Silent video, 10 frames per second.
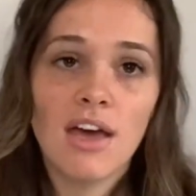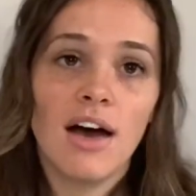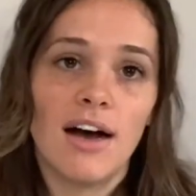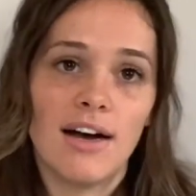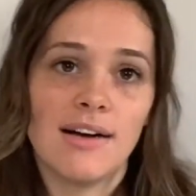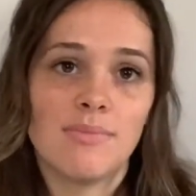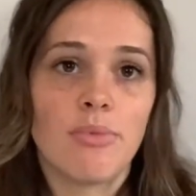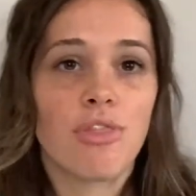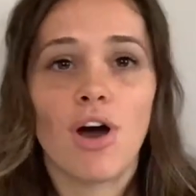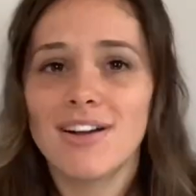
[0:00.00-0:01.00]

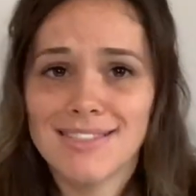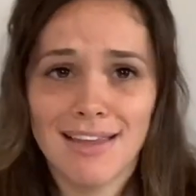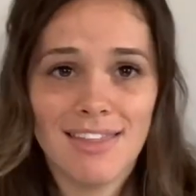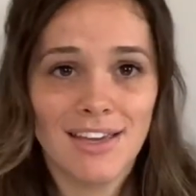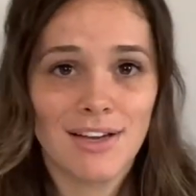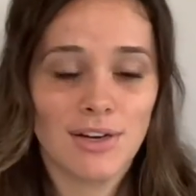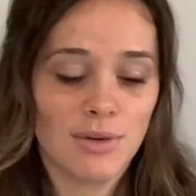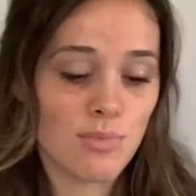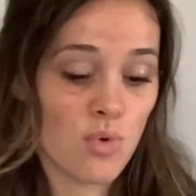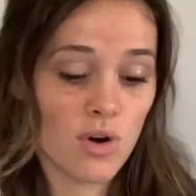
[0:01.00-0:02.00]
Thongs, I think,
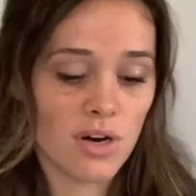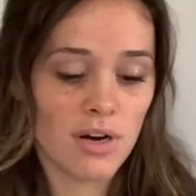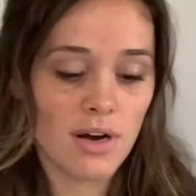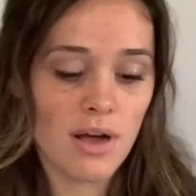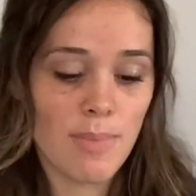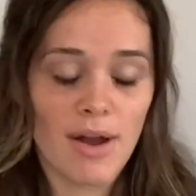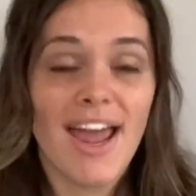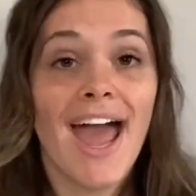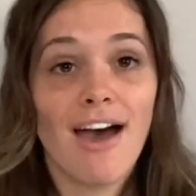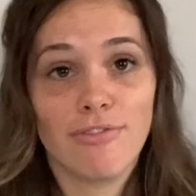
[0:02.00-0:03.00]
are more about a
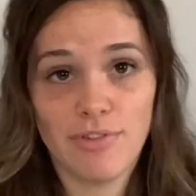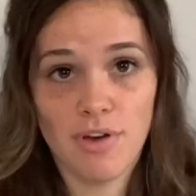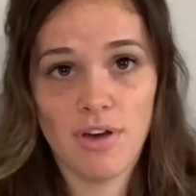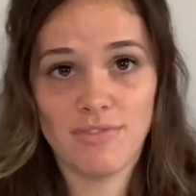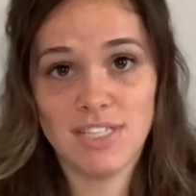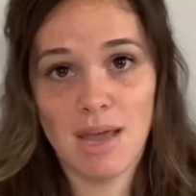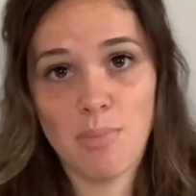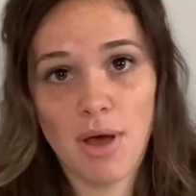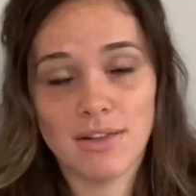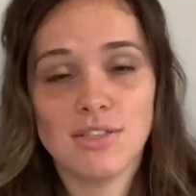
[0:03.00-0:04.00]
half of a tampon.